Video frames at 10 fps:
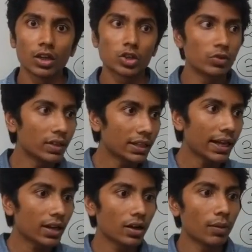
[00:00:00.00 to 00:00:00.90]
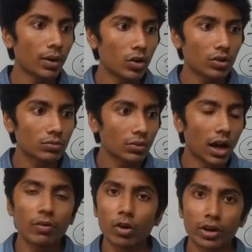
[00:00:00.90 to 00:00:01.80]
Should we think about
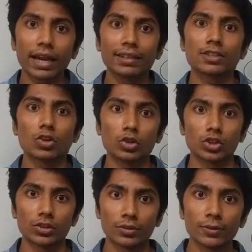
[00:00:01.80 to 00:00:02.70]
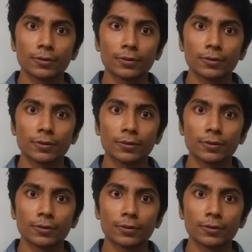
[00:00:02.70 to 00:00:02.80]
how we're going to get this solution?